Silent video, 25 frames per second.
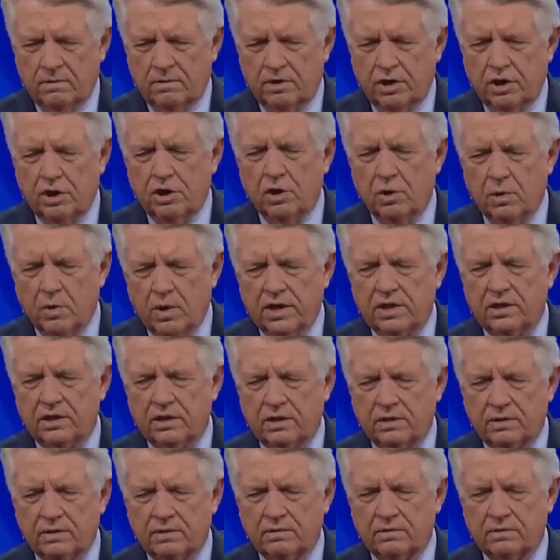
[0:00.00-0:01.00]
to do it.
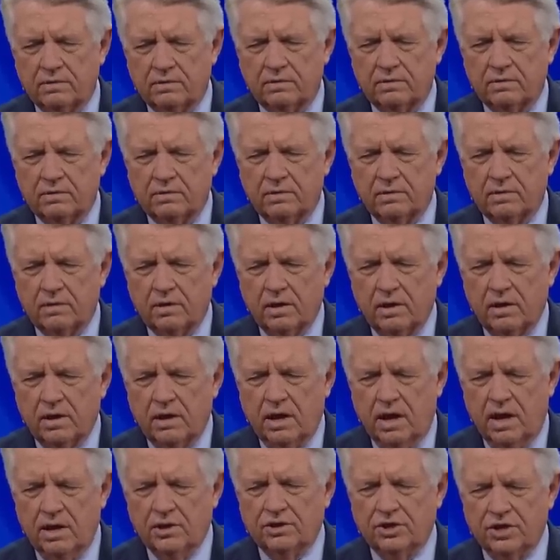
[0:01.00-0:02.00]

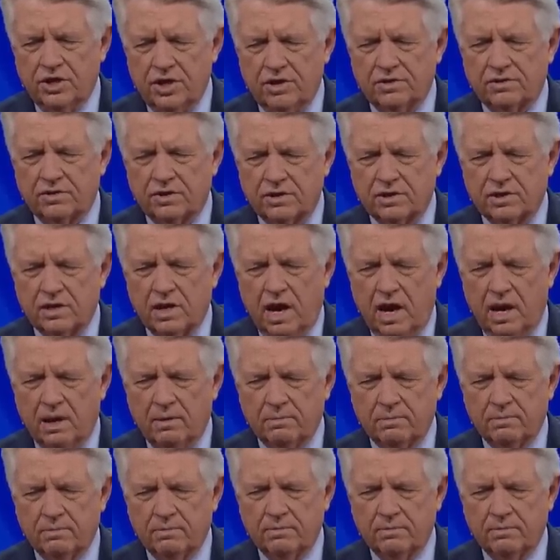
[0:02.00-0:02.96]
In Jesus' name,